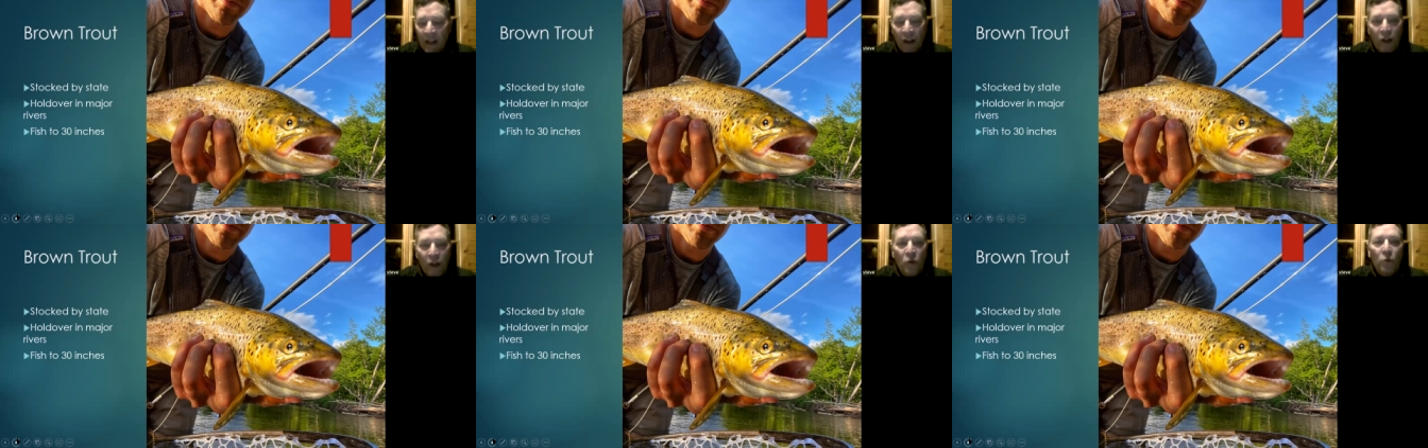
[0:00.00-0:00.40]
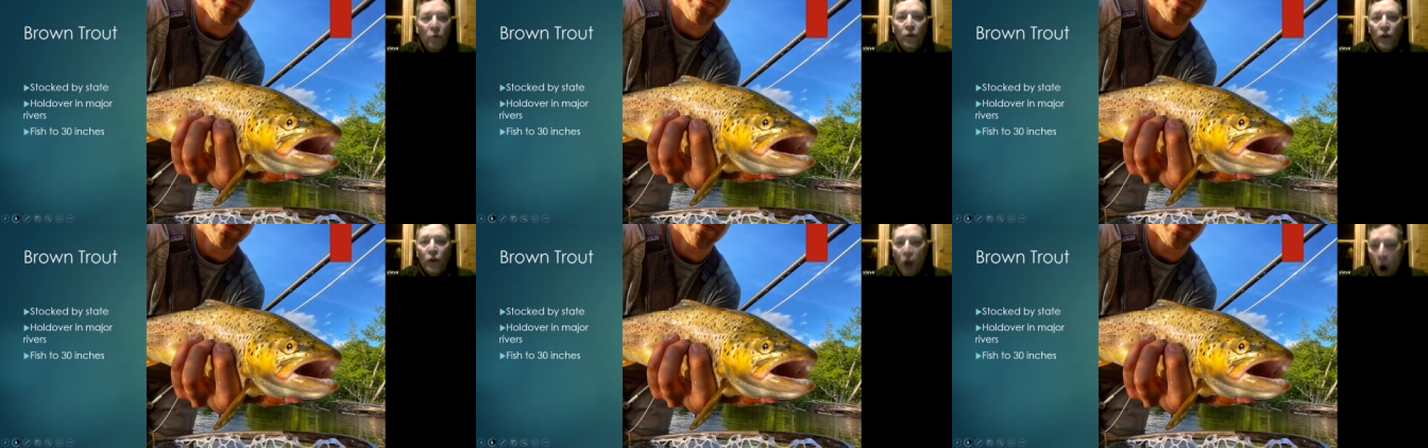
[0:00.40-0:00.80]
you
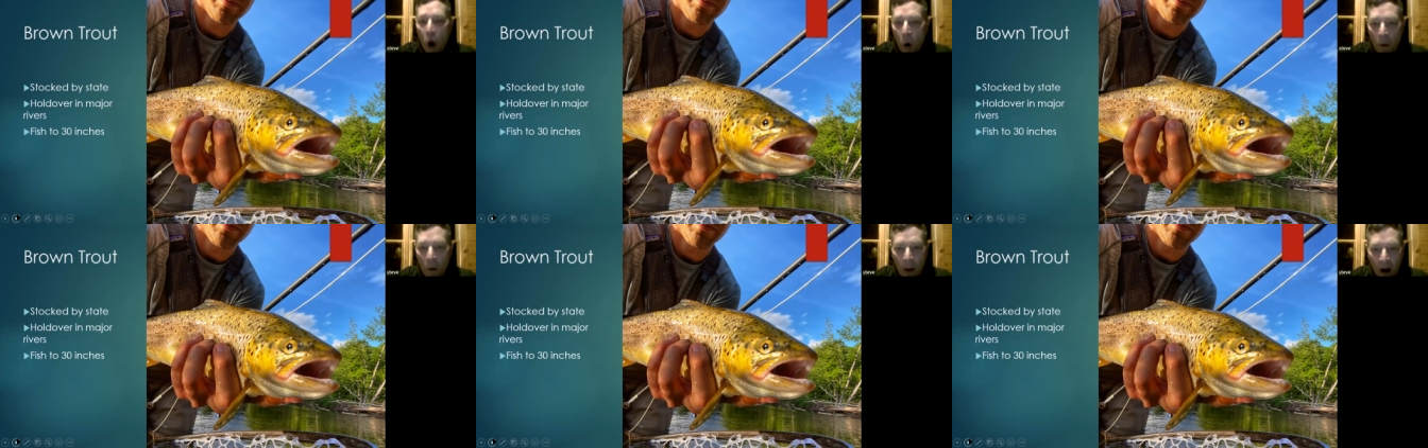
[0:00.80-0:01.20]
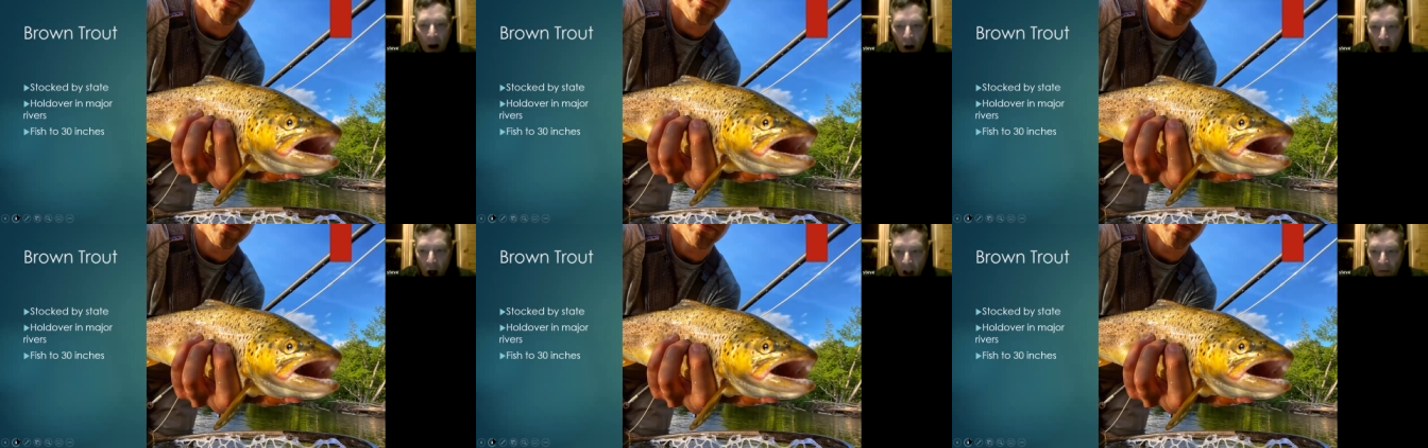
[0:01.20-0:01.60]
know about
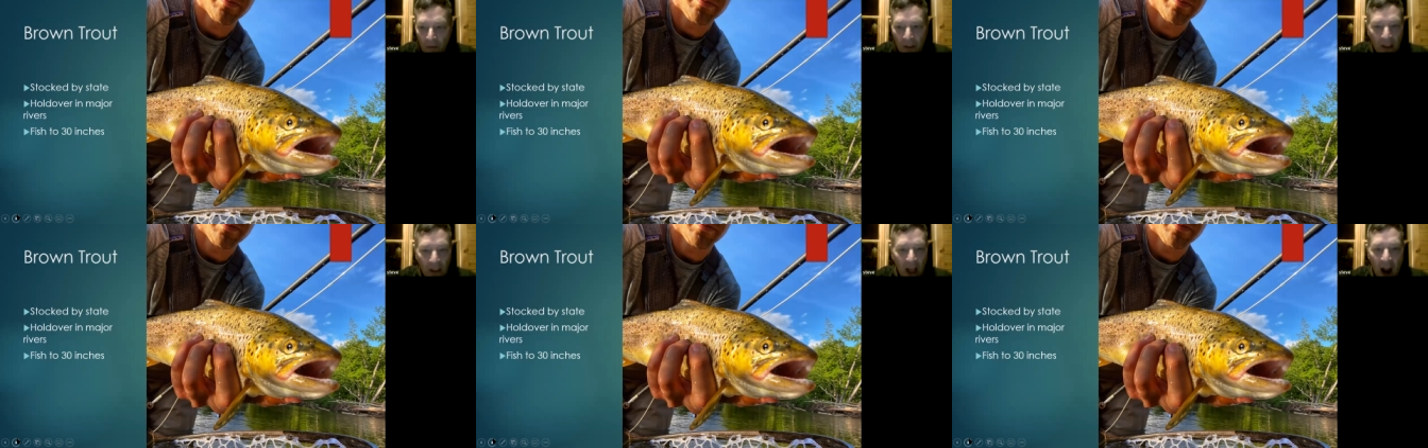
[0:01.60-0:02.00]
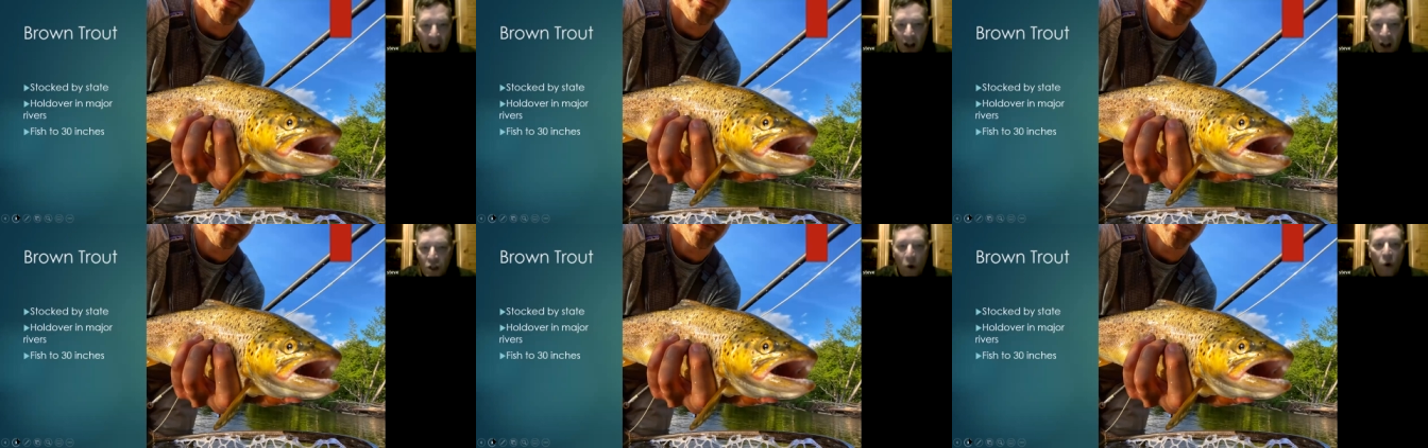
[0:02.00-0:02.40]
all of the
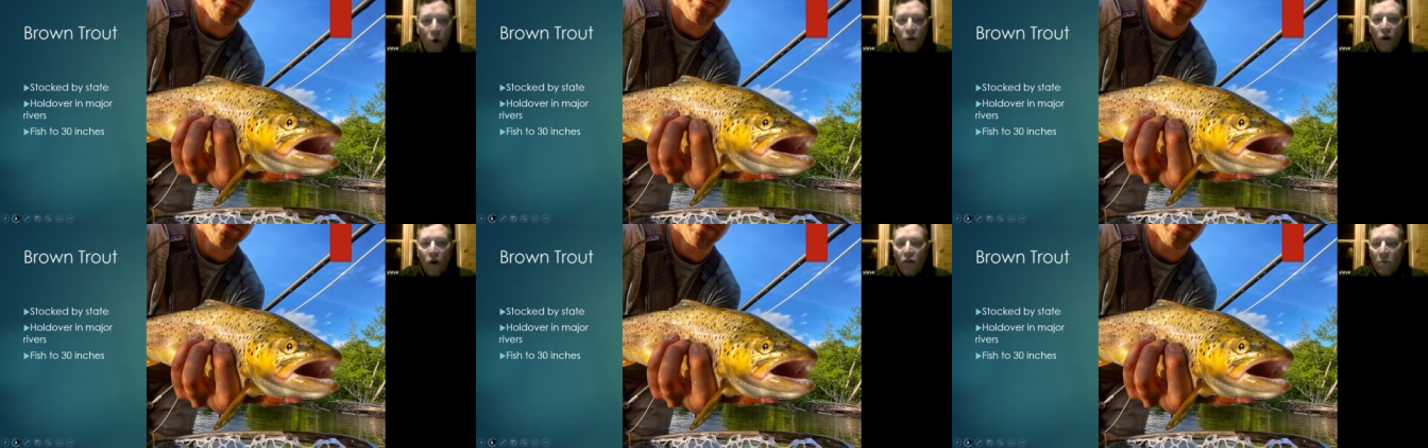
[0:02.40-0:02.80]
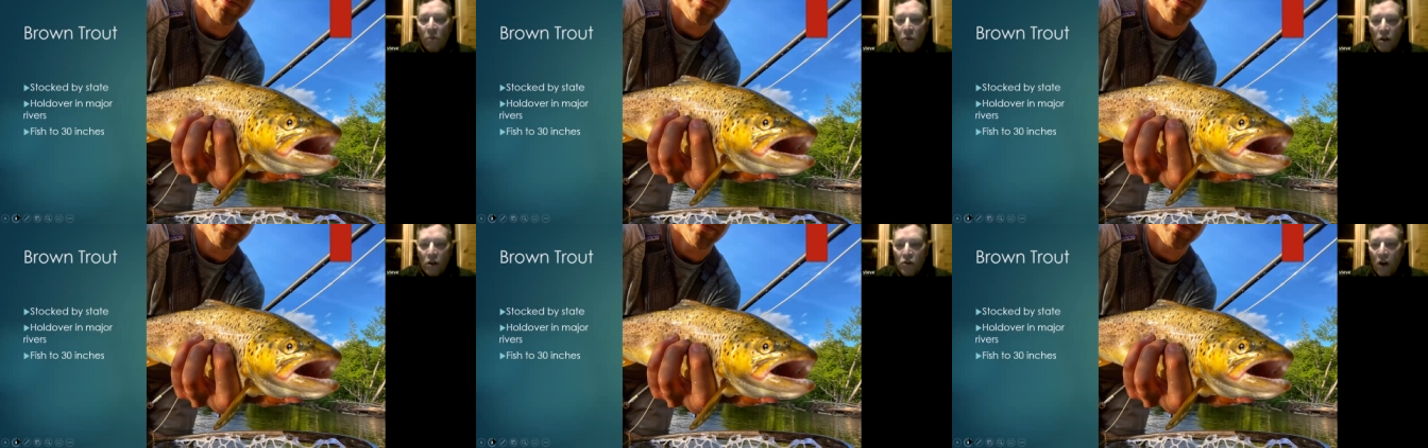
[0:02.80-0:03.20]
large holdover
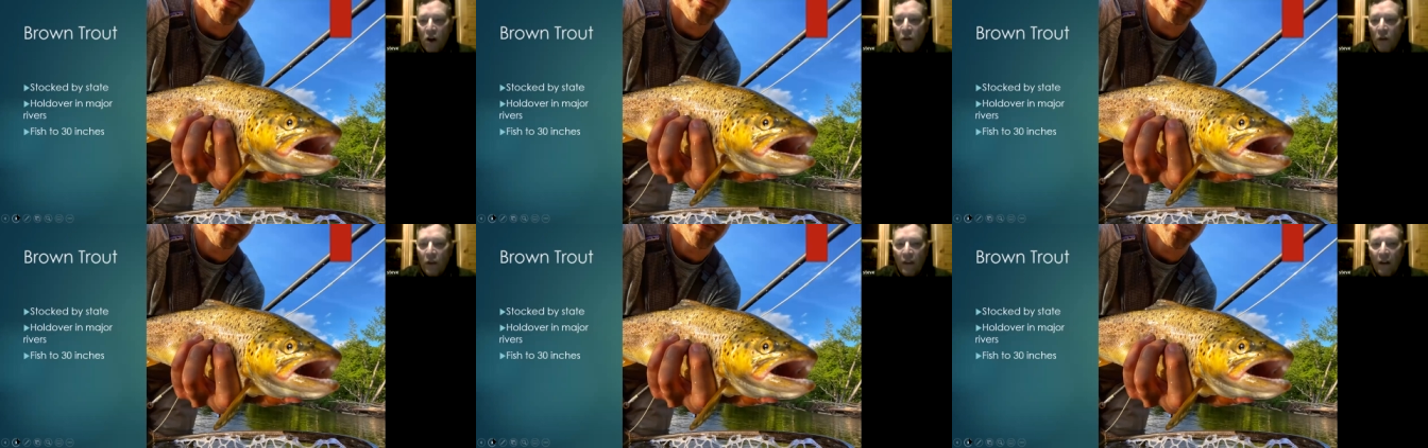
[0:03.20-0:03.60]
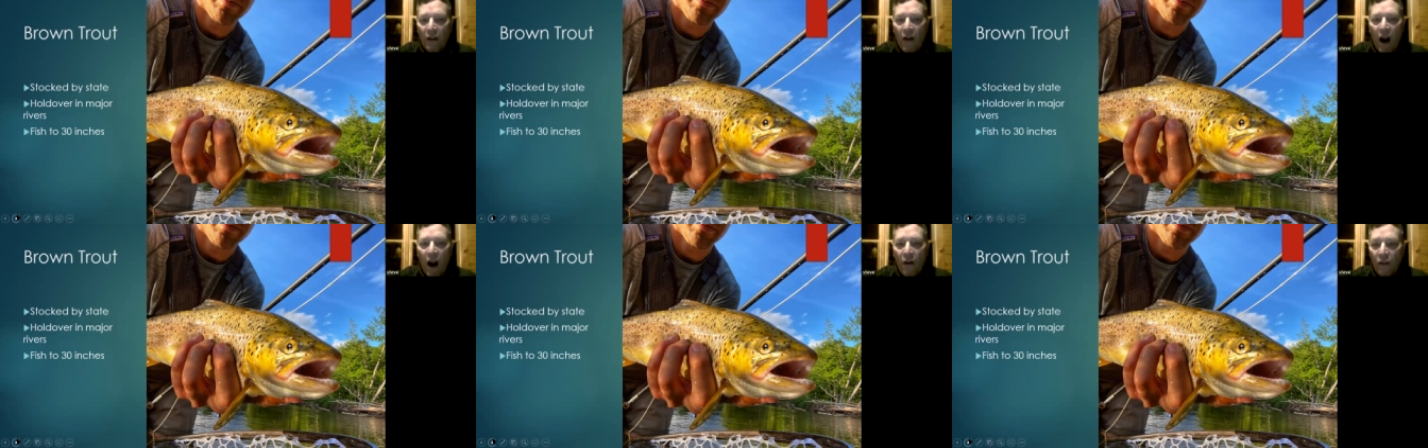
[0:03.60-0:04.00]
brook trout that there
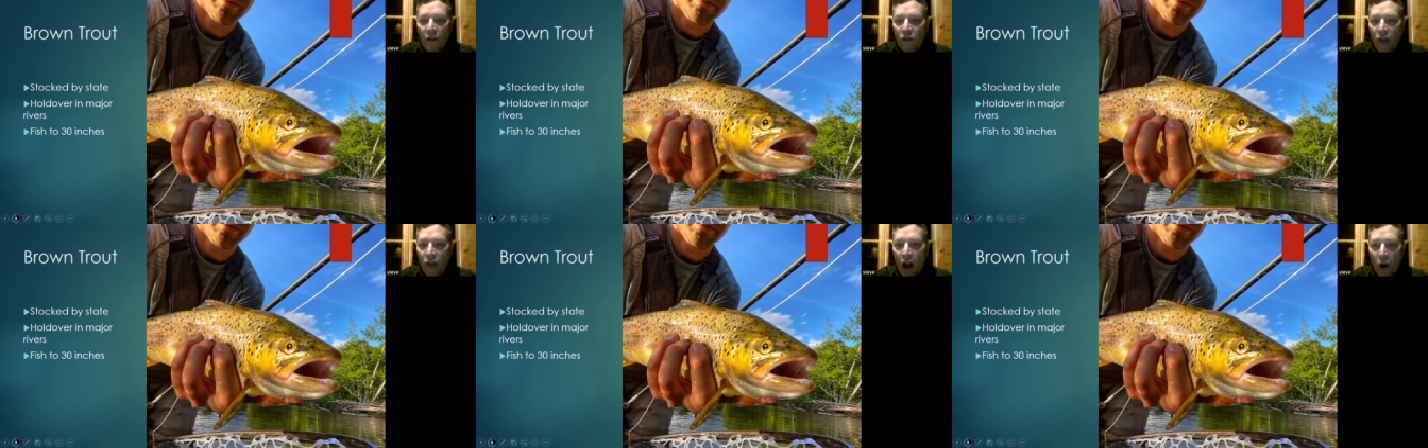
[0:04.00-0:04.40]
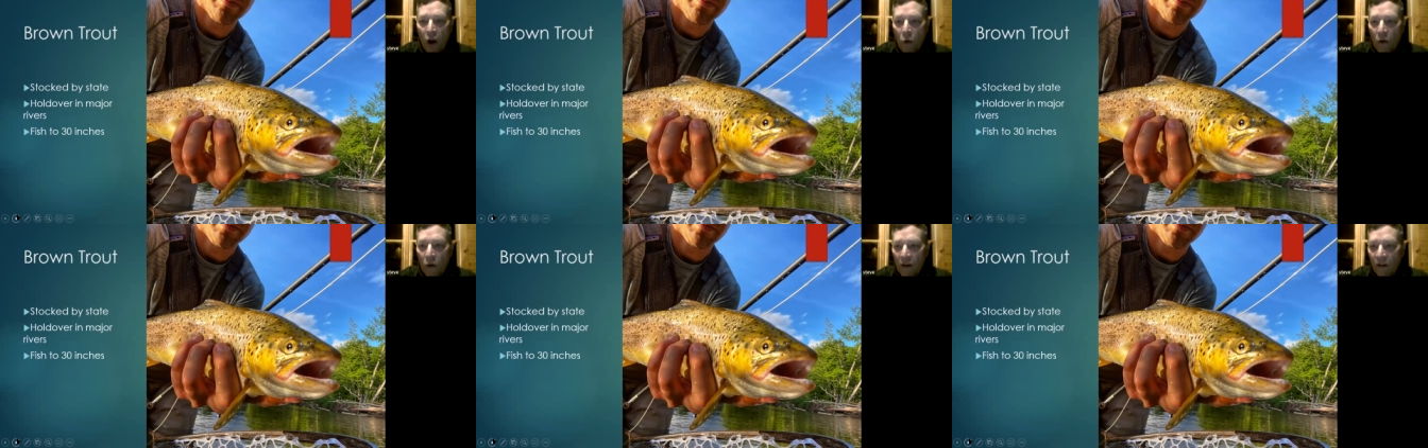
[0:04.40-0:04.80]
are in the Saco
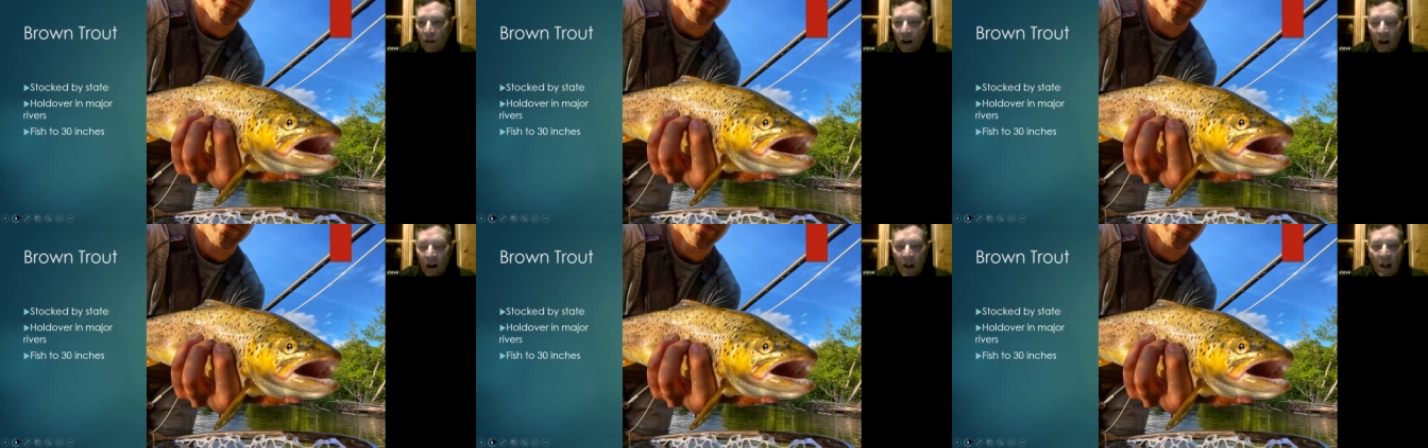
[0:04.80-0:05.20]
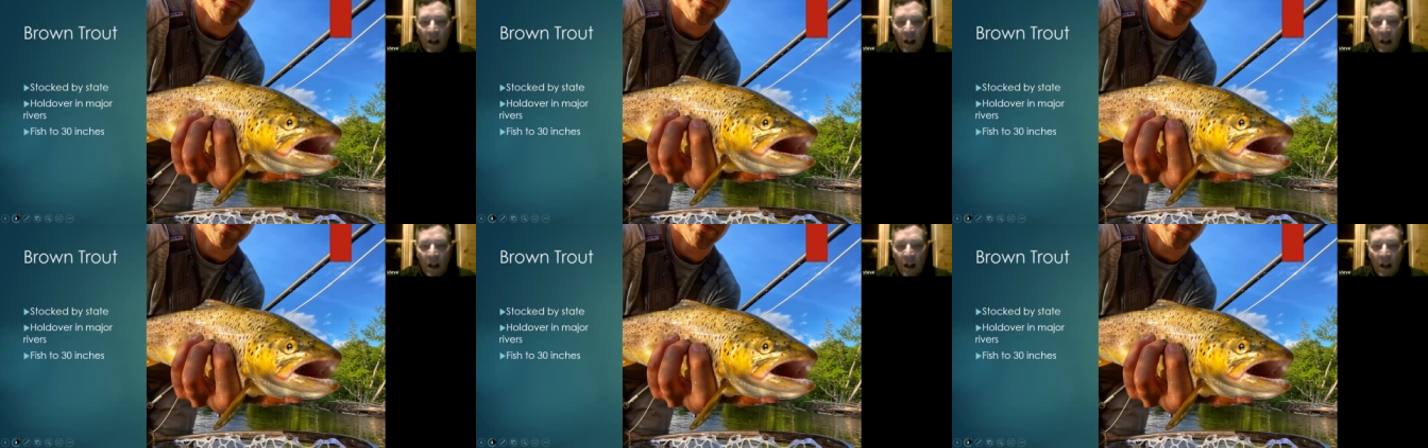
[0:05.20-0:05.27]
River,